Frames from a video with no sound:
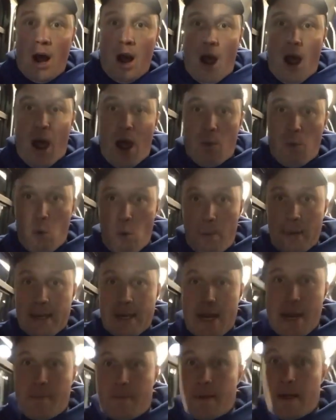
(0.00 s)
I will be
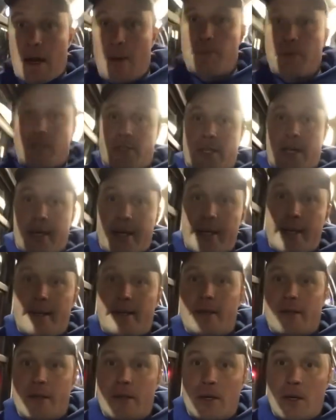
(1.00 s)
keeping up to date
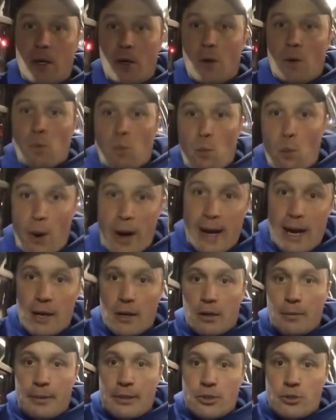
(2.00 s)
when I'm
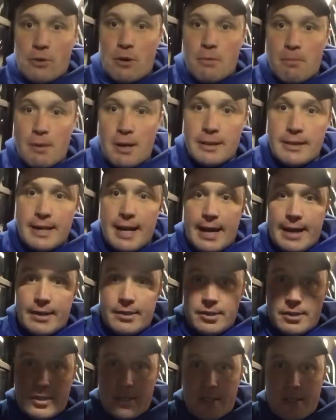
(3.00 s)
going to be doing my
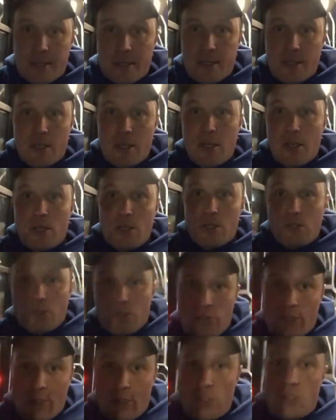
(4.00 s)
next
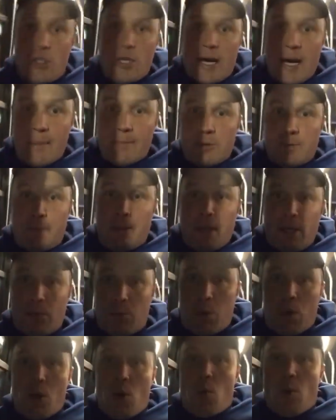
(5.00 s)
James
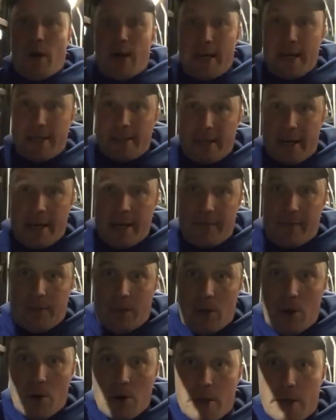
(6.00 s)
Beardwell Away Day
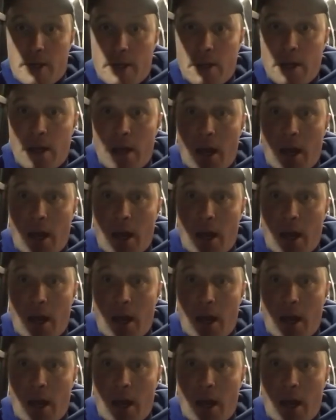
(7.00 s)
vlog.